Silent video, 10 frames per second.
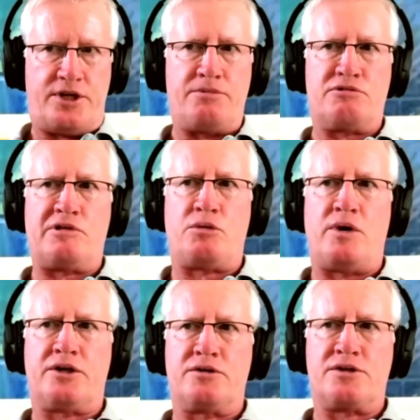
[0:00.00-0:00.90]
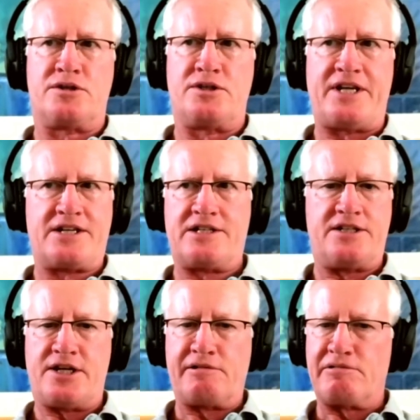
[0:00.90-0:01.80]
to require consciousness actually
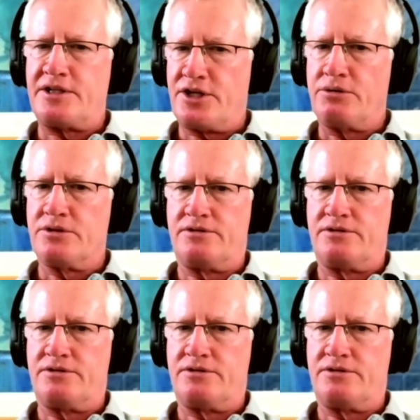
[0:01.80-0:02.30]
generally don't.